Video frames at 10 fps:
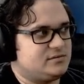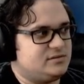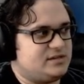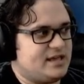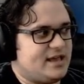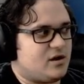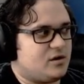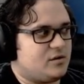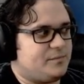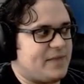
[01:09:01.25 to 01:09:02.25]
They
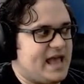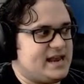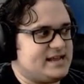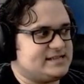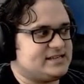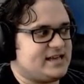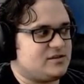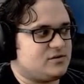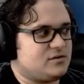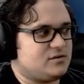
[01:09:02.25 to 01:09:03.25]
are banding
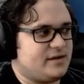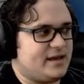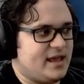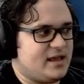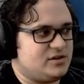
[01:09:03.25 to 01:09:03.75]
together and